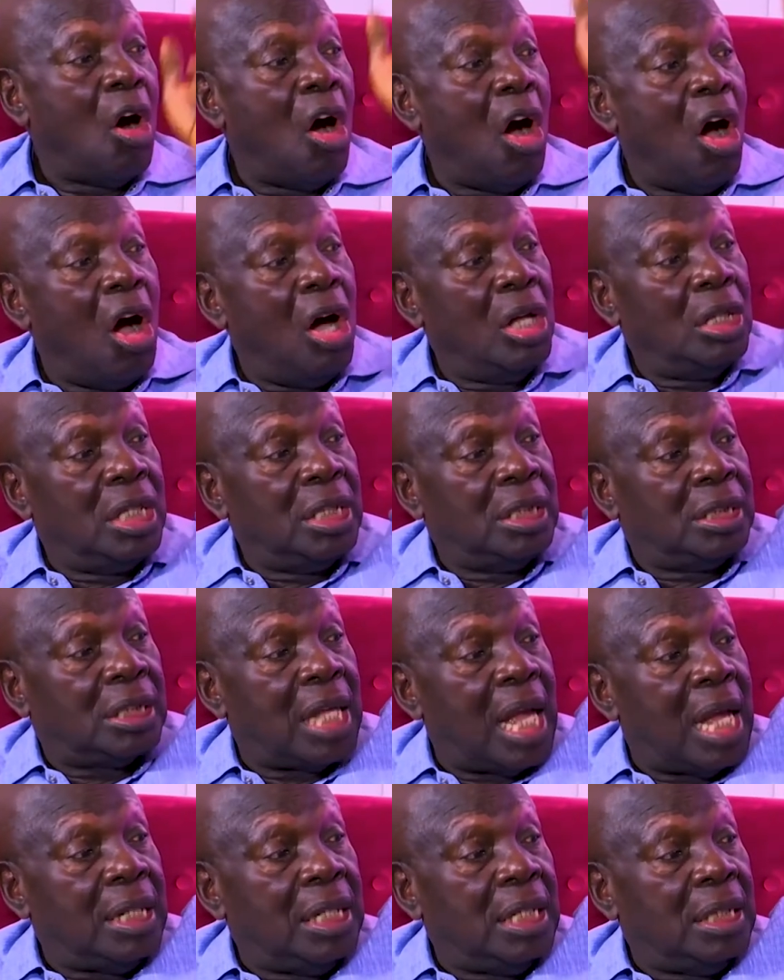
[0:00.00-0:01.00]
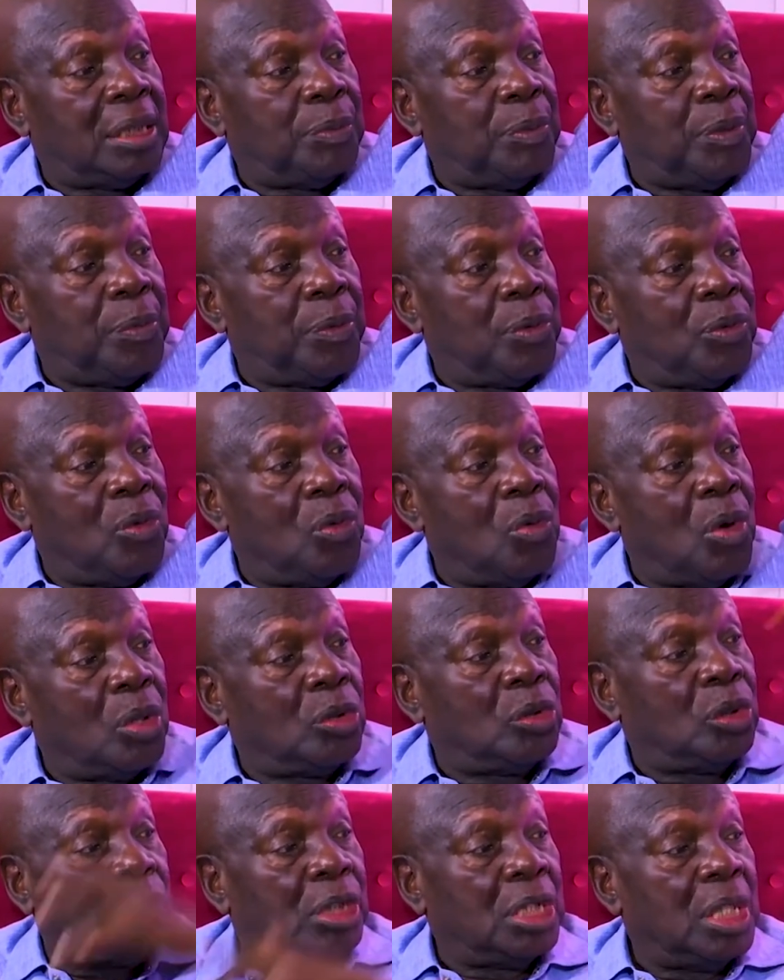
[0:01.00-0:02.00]
all these Chinese people who
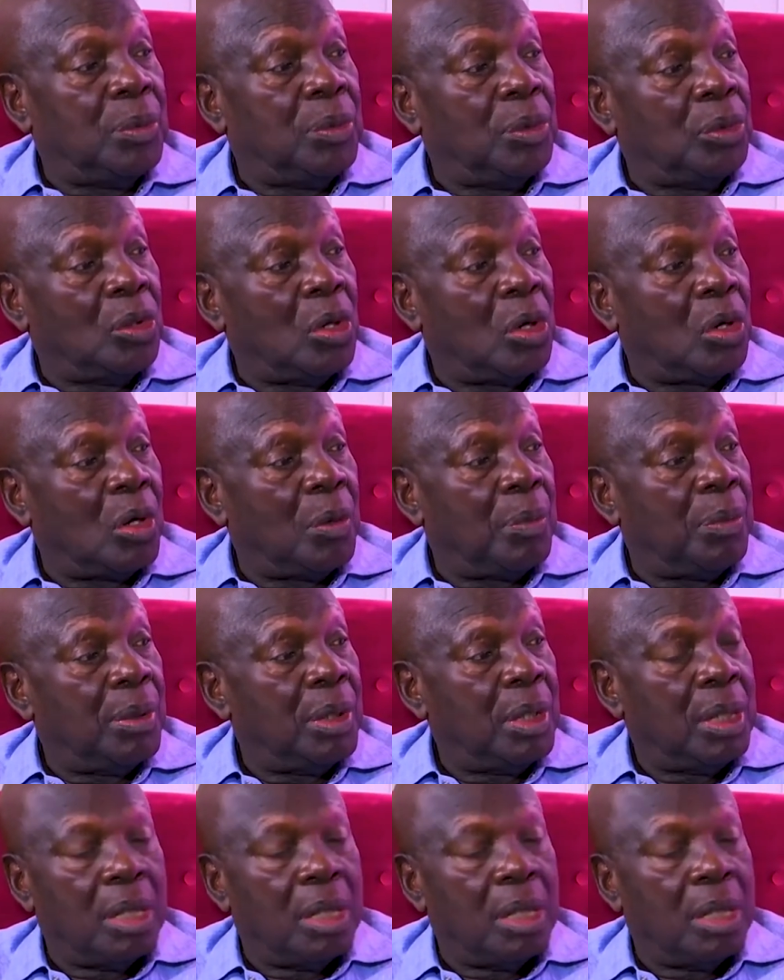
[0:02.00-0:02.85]
want to travel Europe,